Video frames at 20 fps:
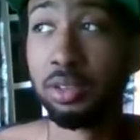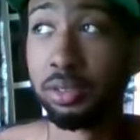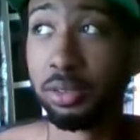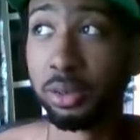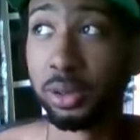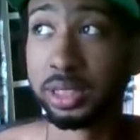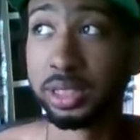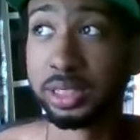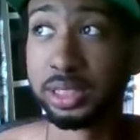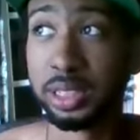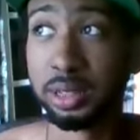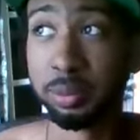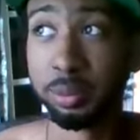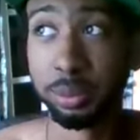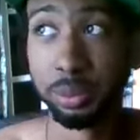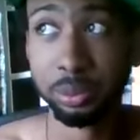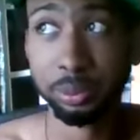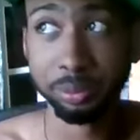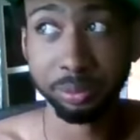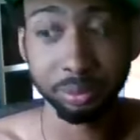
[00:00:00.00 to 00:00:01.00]
for
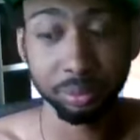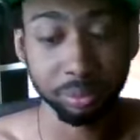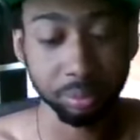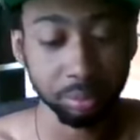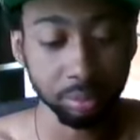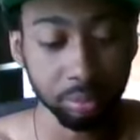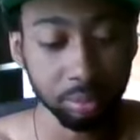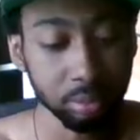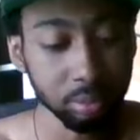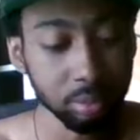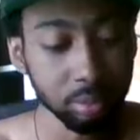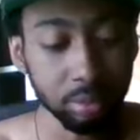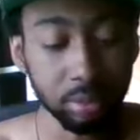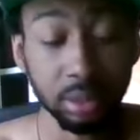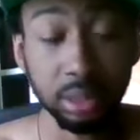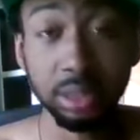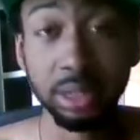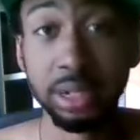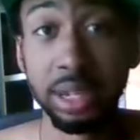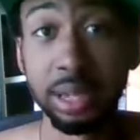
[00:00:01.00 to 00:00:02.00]
example,
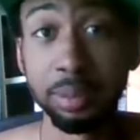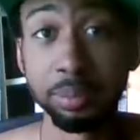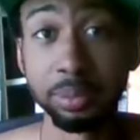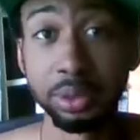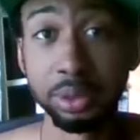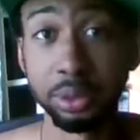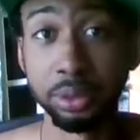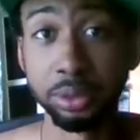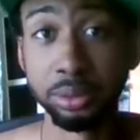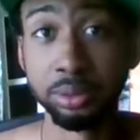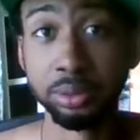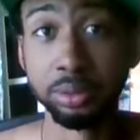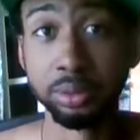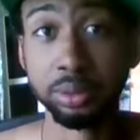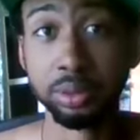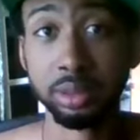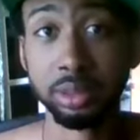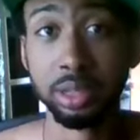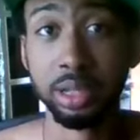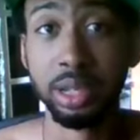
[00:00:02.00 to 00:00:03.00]
Neptune,
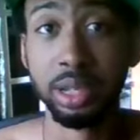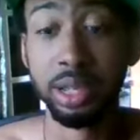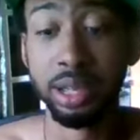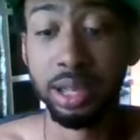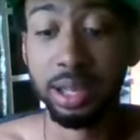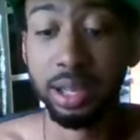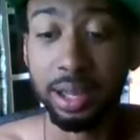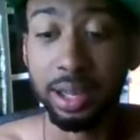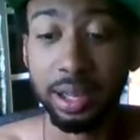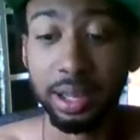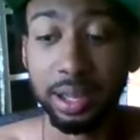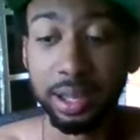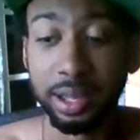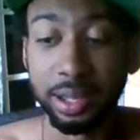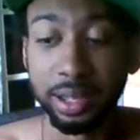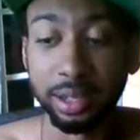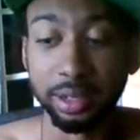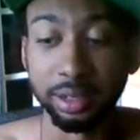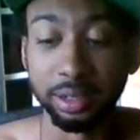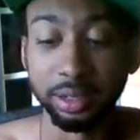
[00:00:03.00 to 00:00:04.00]

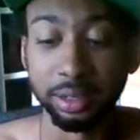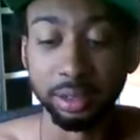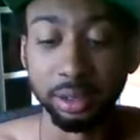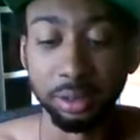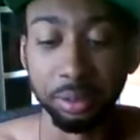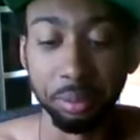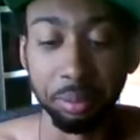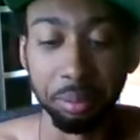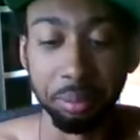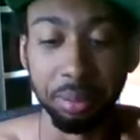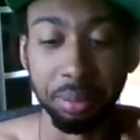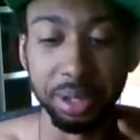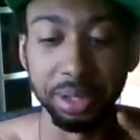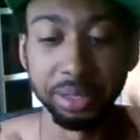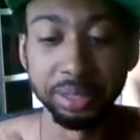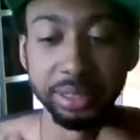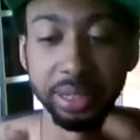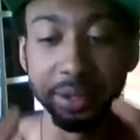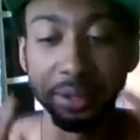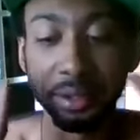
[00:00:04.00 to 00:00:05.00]
and
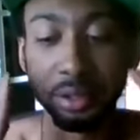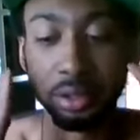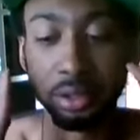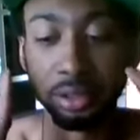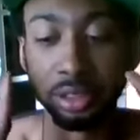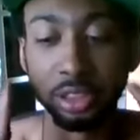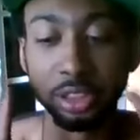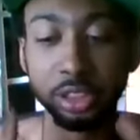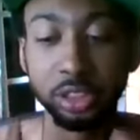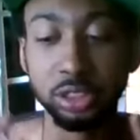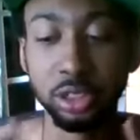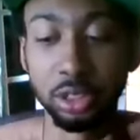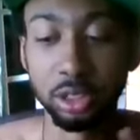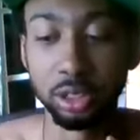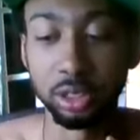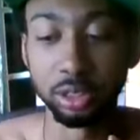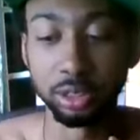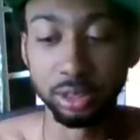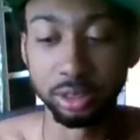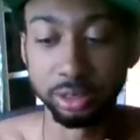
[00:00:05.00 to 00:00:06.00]
meditating on the
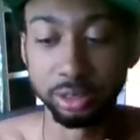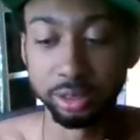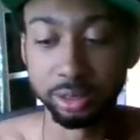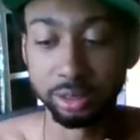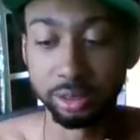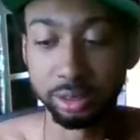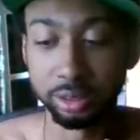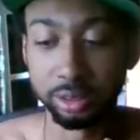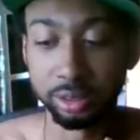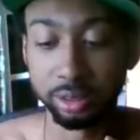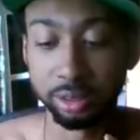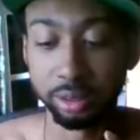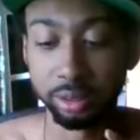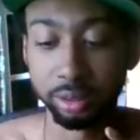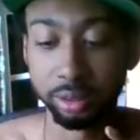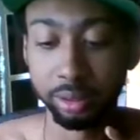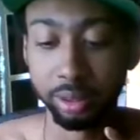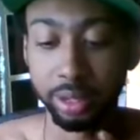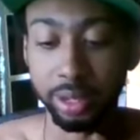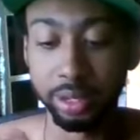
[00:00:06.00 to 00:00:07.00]
stars
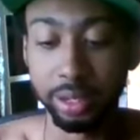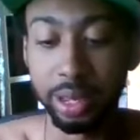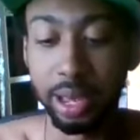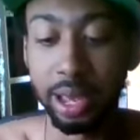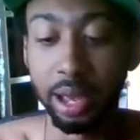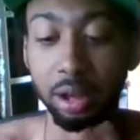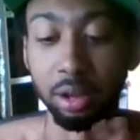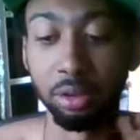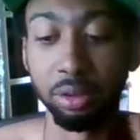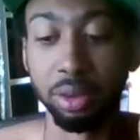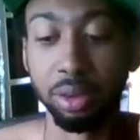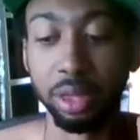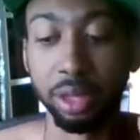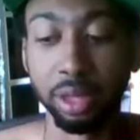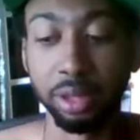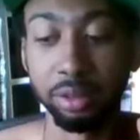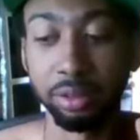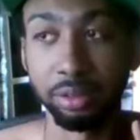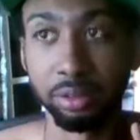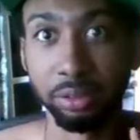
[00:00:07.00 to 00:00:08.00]
and how
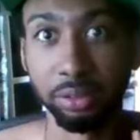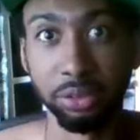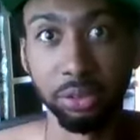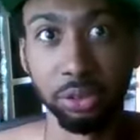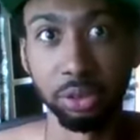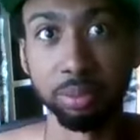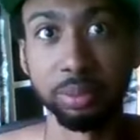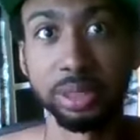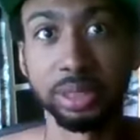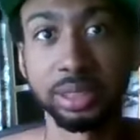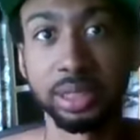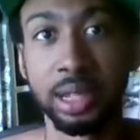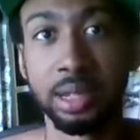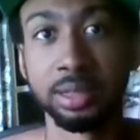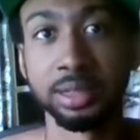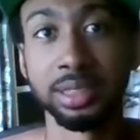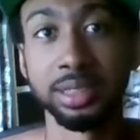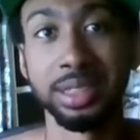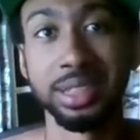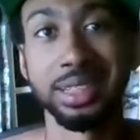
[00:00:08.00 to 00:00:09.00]
they form this
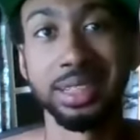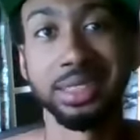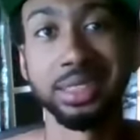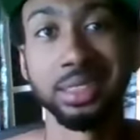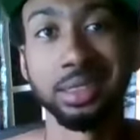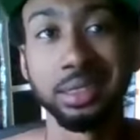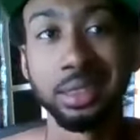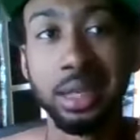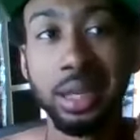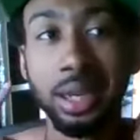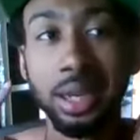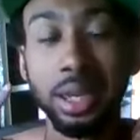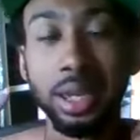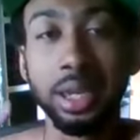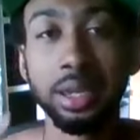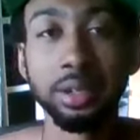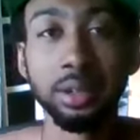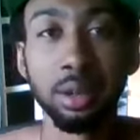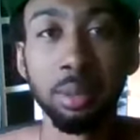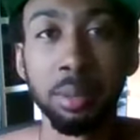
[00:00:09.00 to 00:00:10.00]
constellation
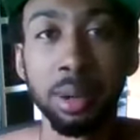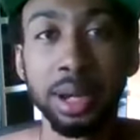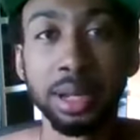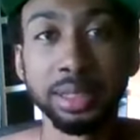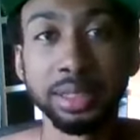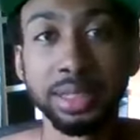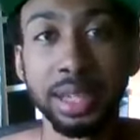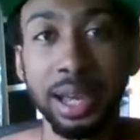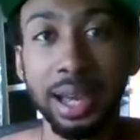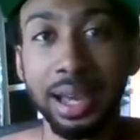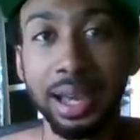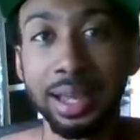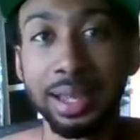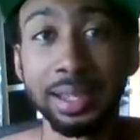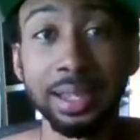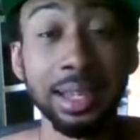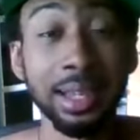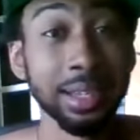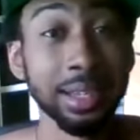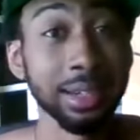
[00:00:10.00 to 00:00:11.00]
in your mind's eye.